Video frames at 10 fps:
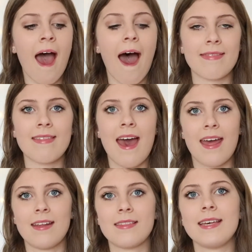And
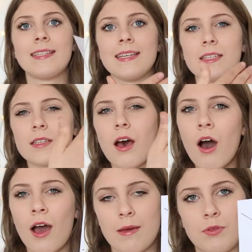then this is a
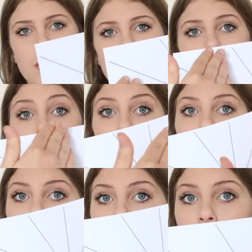time, so this is a
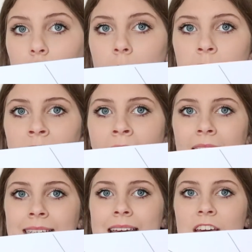clock,
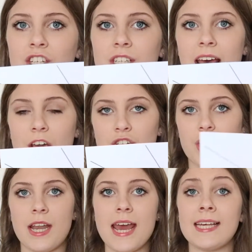and each
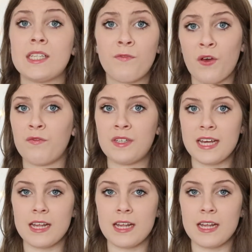section is 5